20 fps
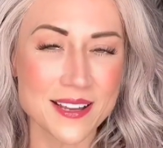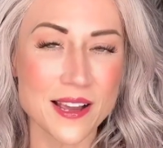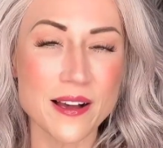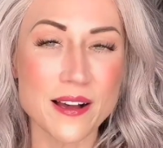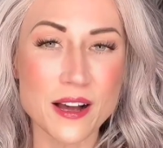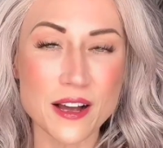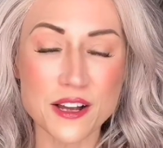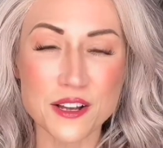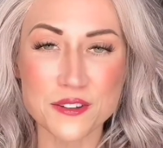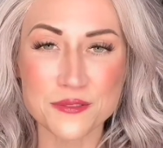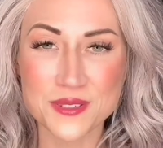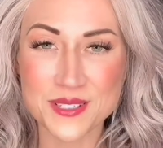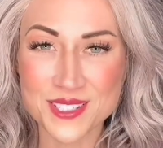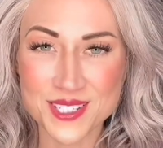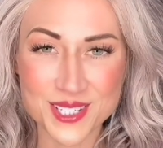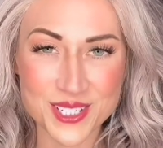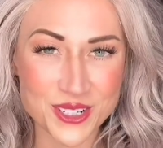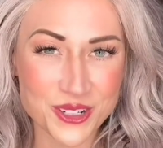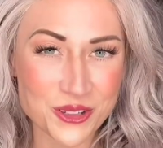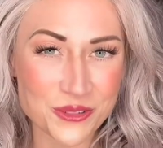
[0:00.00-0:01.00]
of
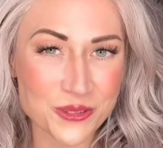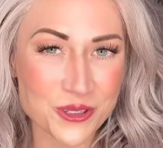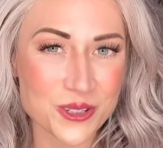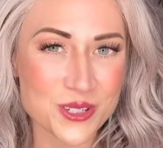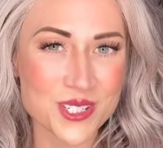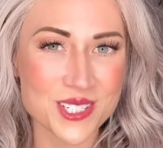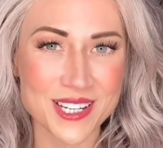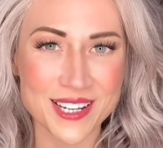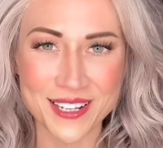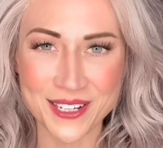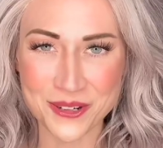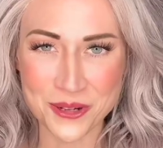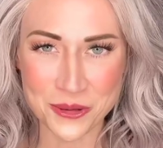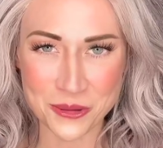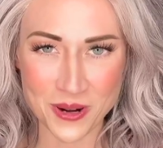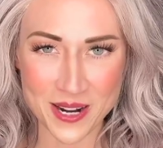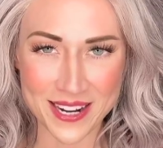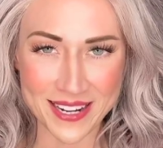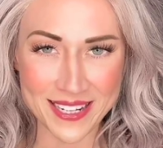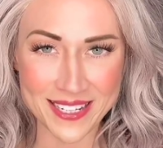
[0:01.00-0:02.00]
silvers and
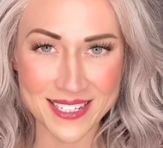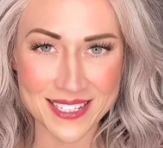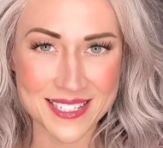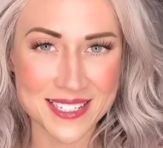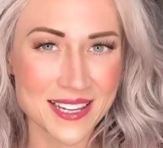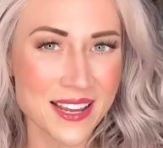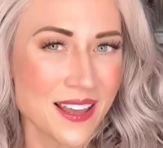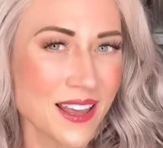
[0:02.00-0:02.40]
grays